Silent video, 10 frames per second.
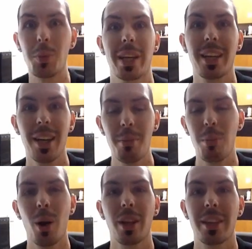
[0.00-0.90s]
quick,
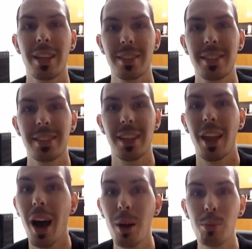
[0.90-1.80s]
but as I
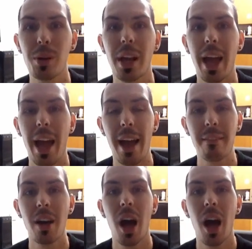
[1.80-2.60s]
said, I really have